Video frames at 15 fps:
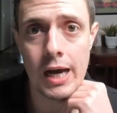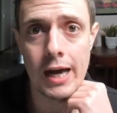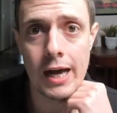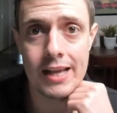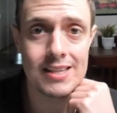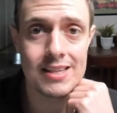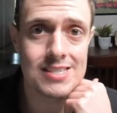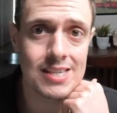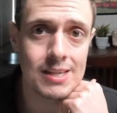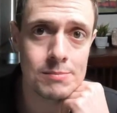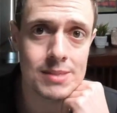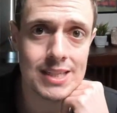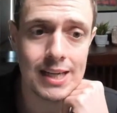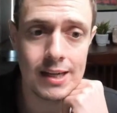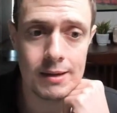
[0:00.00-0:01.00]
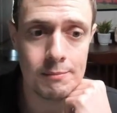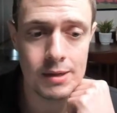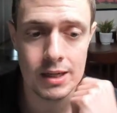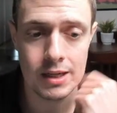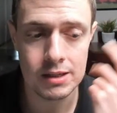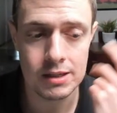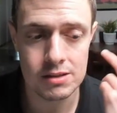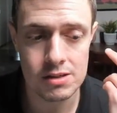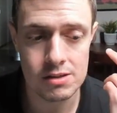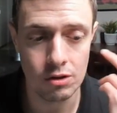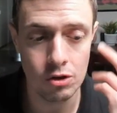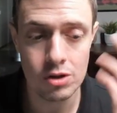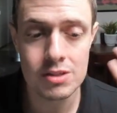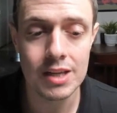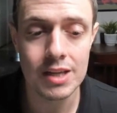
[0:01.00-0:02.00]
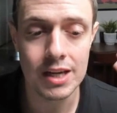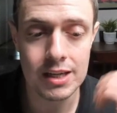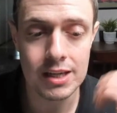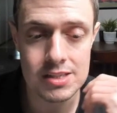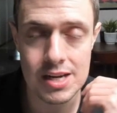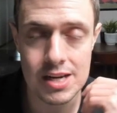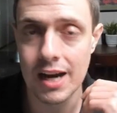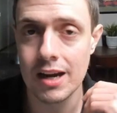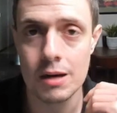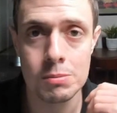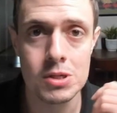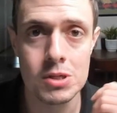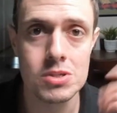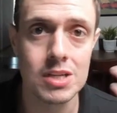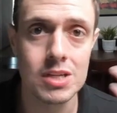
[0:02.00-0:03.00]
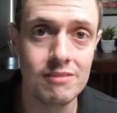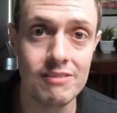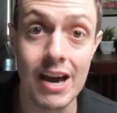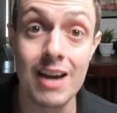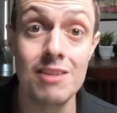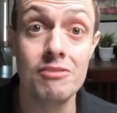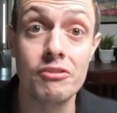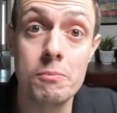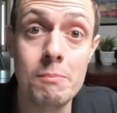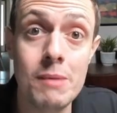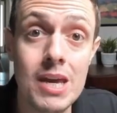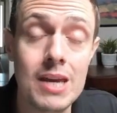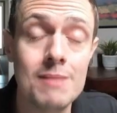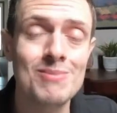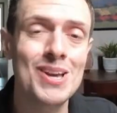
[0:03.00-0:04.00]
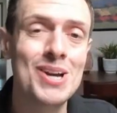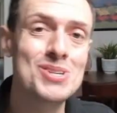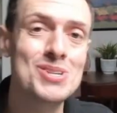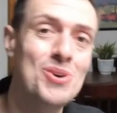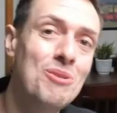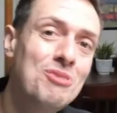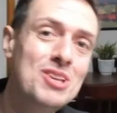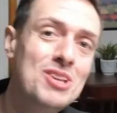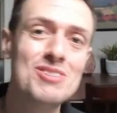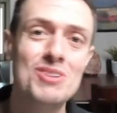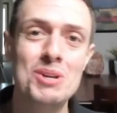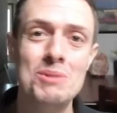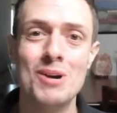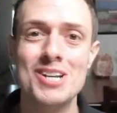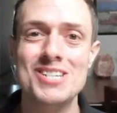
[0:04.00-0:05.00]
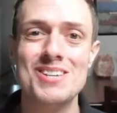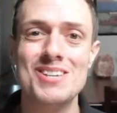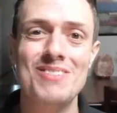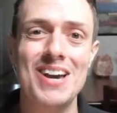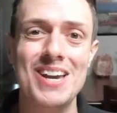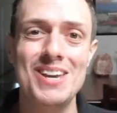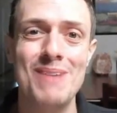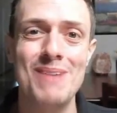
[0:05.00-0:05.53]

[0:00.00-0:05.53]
at the same time, it looks like it's not going to produce any value for me. So hopefully this video brought you some value.